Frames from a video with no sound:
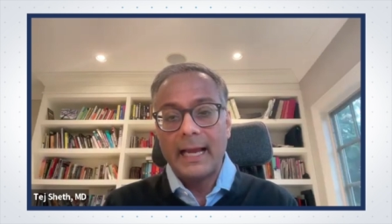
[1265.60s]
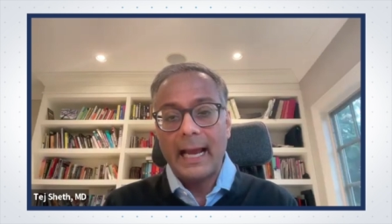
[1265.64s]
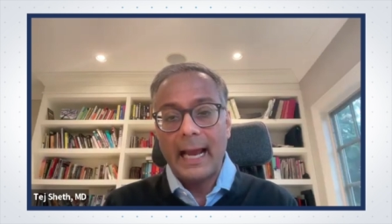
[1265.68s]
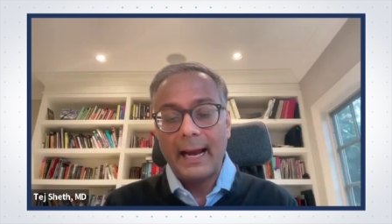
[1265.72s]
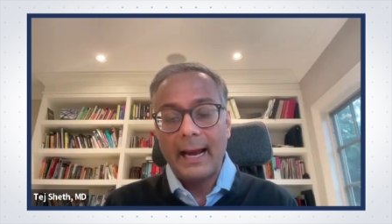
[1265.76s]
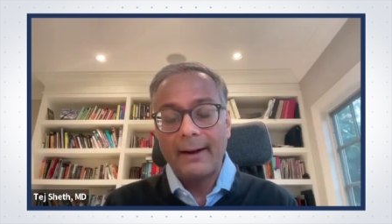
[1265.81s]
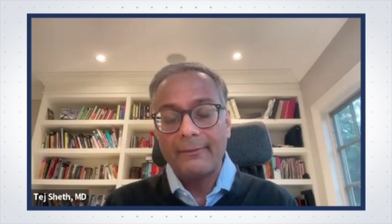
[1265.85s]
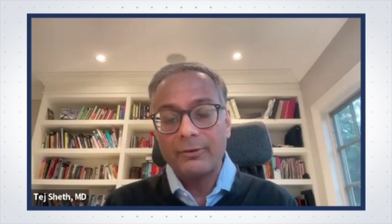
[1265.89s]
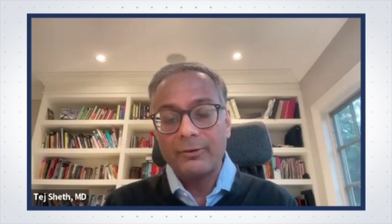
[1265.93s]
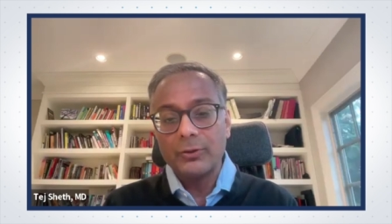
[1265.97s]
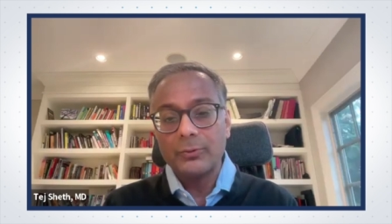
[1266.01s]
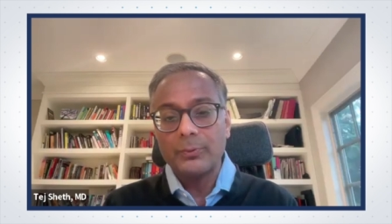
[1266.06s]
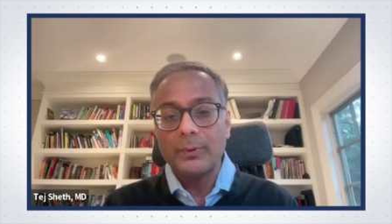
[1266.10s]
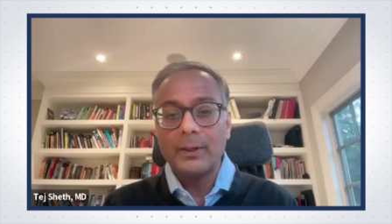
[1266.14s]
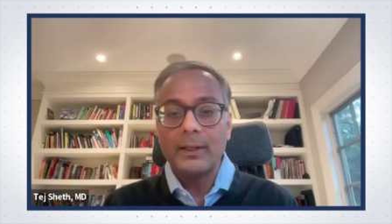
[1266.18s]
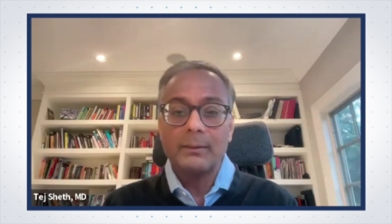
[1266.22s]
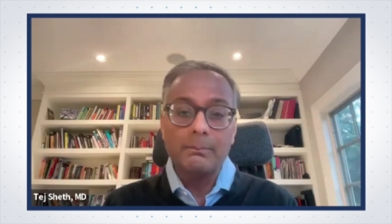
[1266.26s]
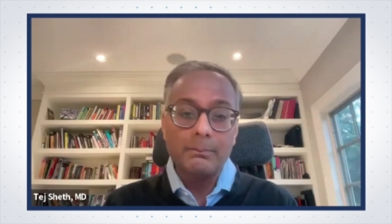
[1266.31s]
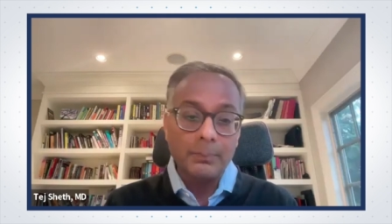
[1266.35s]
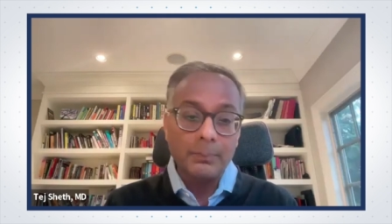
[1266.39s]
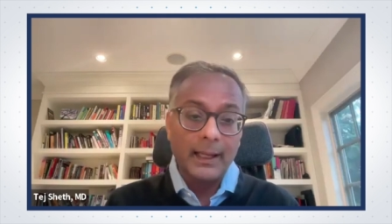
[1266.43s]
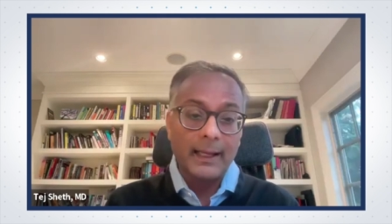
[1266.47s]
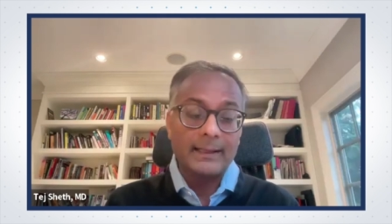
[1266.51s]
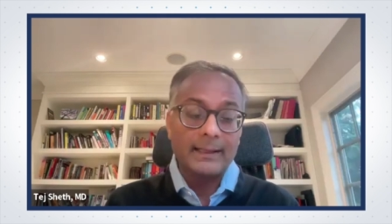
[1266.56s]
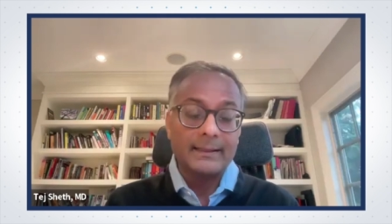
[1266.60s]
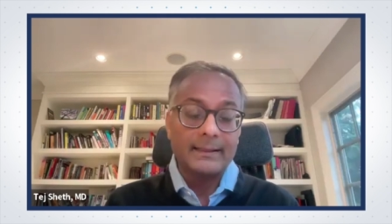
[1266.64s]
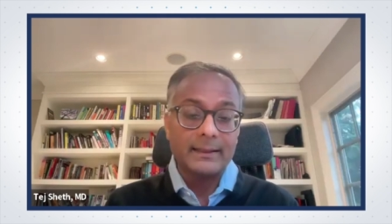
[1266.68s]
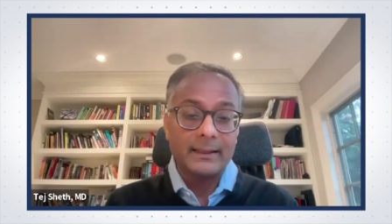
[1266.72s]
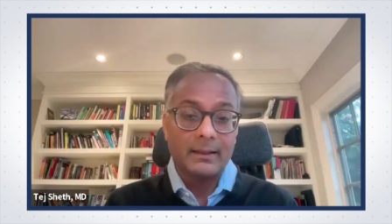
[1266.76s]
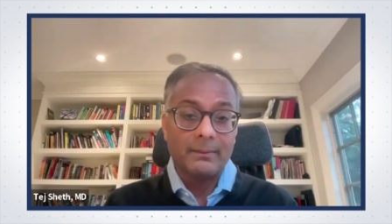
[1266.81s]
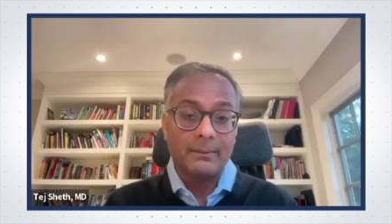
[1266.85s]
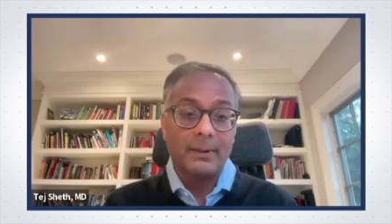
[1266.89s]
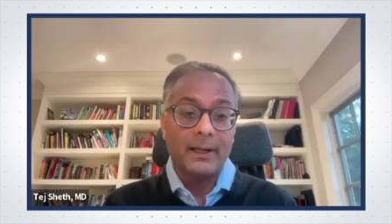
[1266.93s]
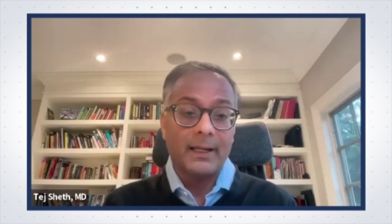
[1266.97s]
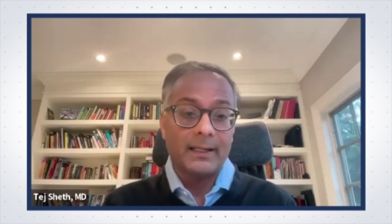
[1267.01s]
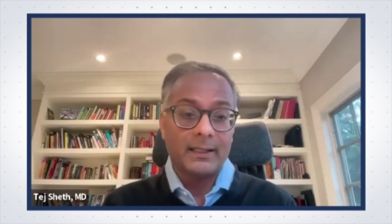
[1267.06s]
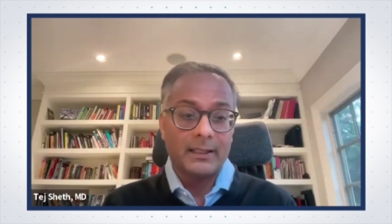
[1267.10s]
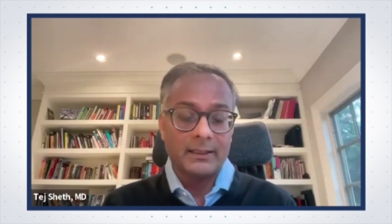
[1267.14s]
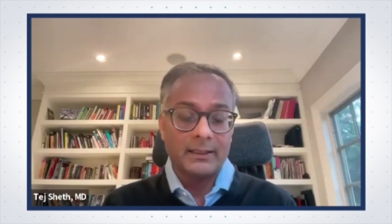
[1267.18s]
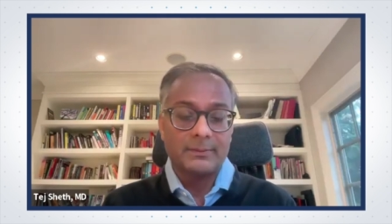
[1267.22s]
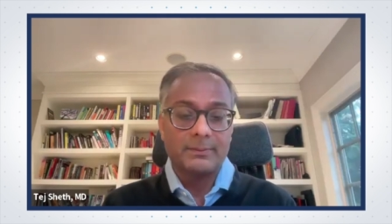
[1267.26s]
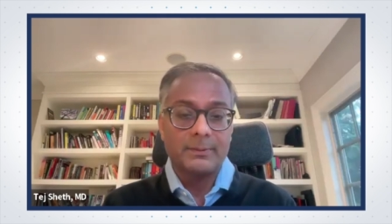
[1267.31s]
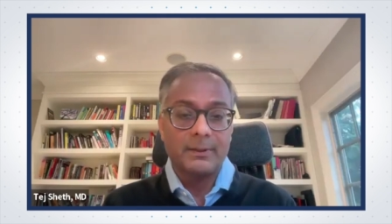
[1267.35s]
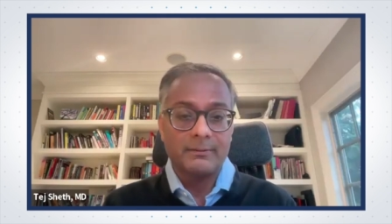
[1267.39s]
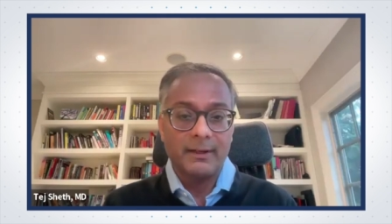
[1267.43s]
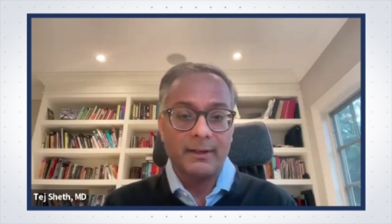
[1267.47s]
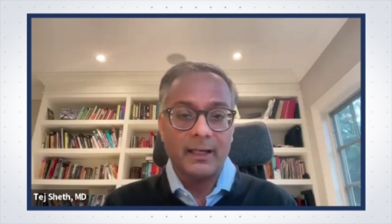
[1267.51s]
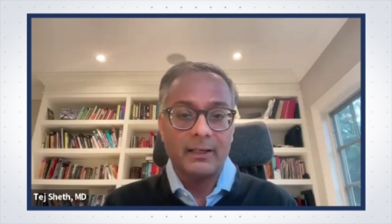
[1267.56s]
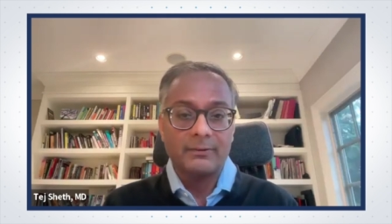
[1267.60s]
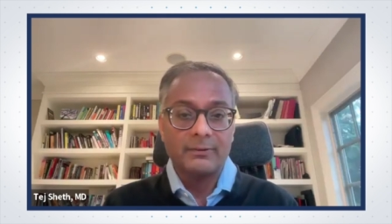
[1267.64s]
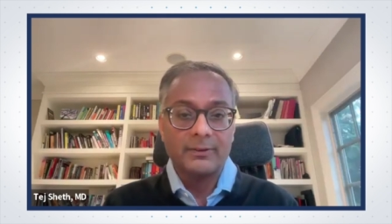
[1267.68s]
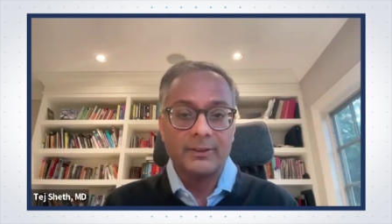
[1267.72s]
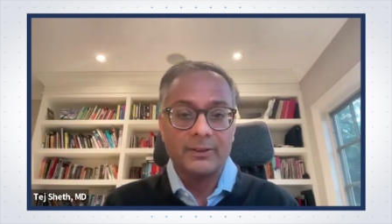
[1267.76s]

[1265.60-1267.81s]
after we implanted the bicuspid valve.